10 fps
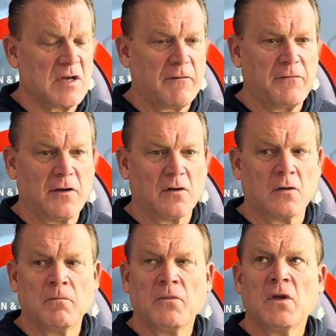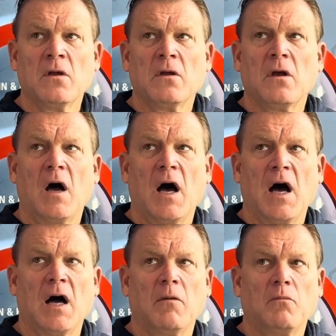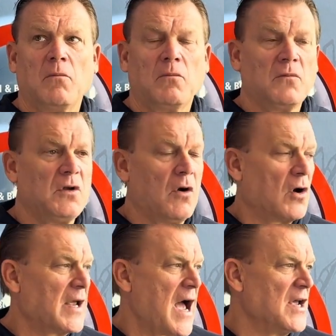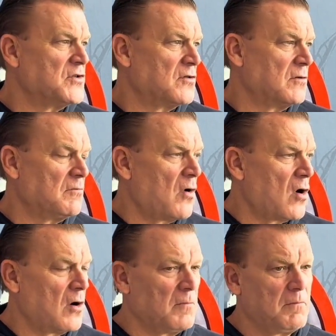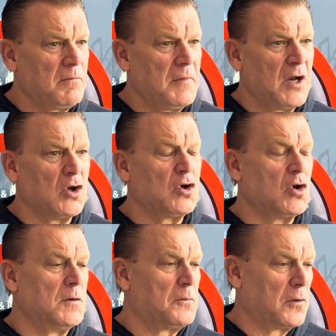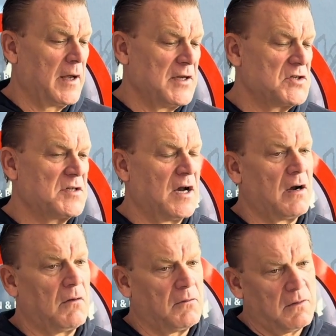I feel our guys are in a good place there.